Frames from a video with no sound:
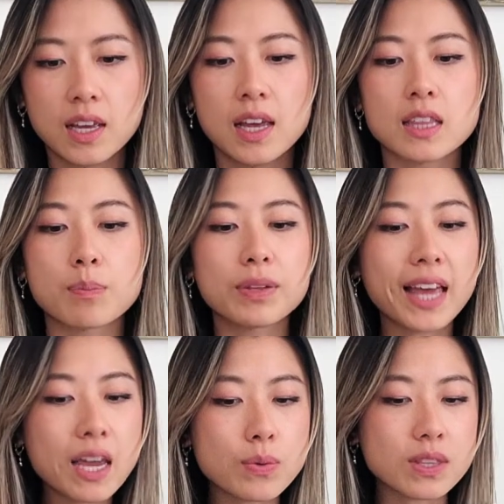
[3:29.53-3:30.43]
The
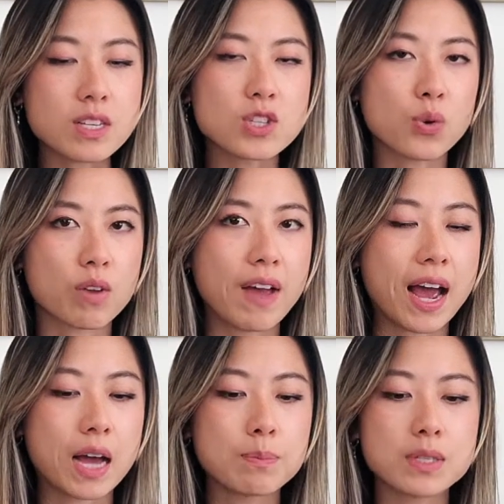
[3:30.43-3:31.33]
play with these sort of
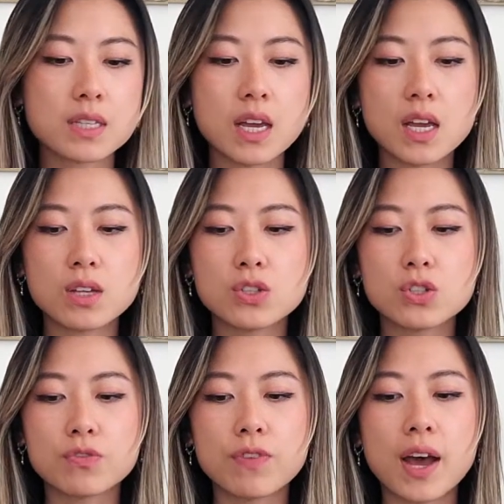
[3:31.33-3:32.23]
apps is
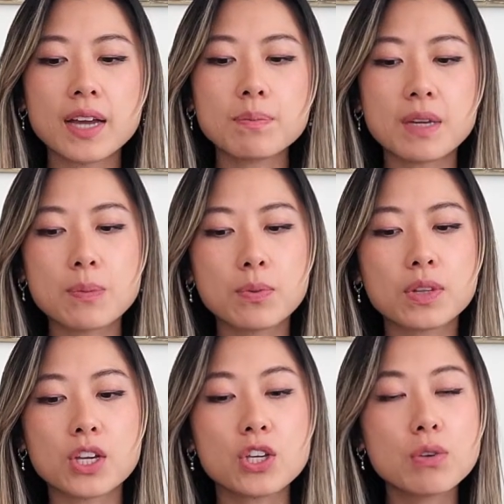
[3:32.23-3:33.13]
to find people
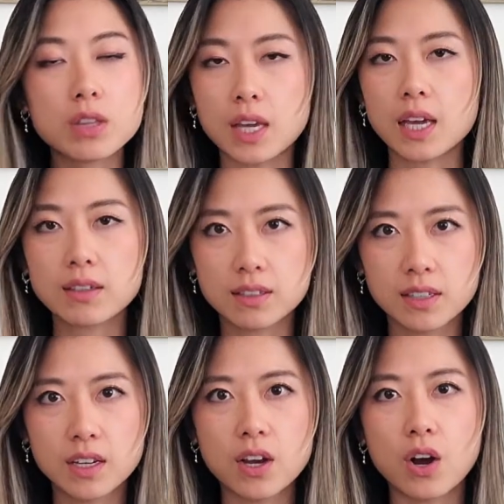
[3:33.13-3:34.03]
that you think
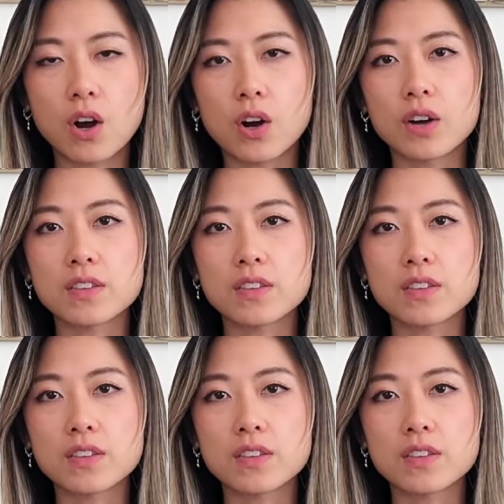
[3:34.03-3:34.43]
are the